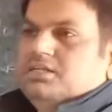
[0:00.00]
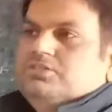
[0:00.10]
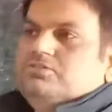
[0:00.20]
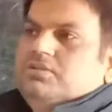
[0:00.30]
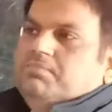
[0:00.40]
raised
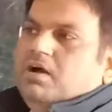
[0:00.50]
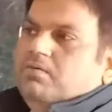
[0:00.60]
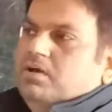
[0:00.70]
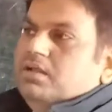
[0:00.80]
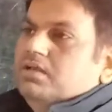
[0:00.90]
to the
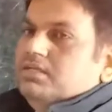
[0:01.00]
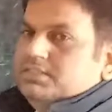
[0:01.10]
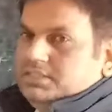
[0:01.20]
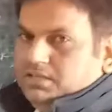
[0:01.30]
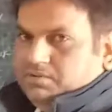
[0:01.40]
power
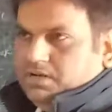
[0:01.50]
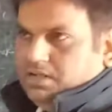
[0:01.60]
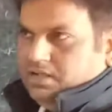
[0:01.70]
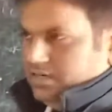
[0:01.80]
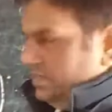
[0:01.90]
7
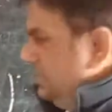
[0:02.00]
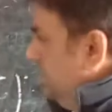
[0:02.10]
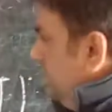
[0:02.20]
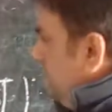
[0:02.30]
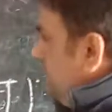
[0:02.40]
erg.
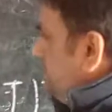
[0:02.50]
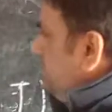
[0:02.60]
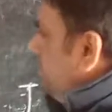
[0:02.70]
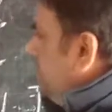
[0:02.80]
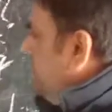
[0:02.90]
This is the